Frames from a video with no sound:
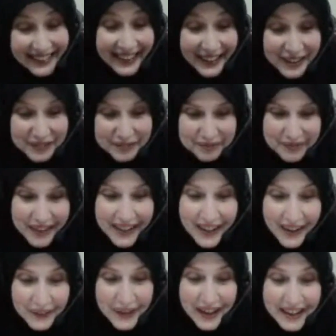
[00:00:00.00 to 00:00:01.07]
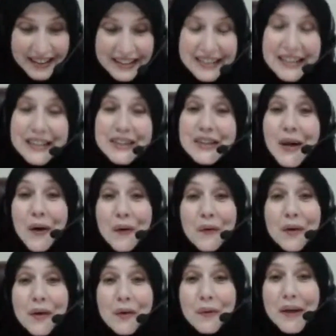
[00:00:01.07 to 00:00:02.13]
Yeah. Okay.
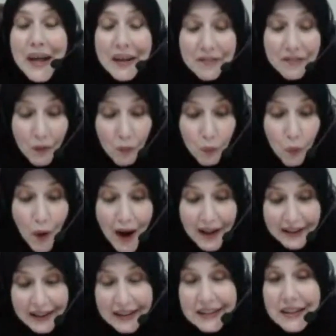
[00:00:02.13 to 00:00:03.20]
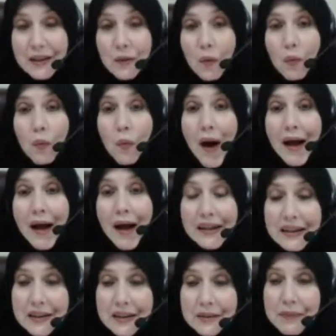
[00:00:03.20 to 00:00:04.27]
So we have Walid.
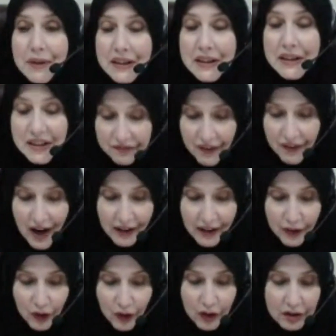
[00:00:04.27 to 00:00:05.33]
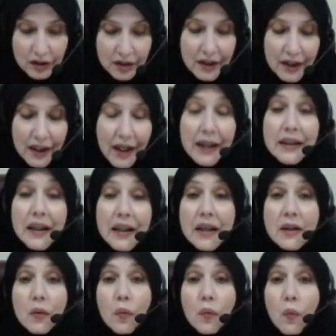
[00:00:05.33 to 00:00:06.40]
Walid means father.
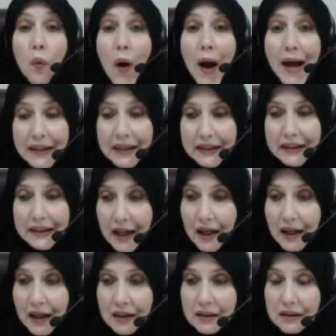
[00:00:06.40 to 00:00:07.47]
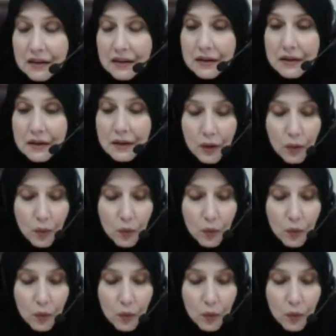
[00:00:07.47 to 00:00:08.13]
And then Walida.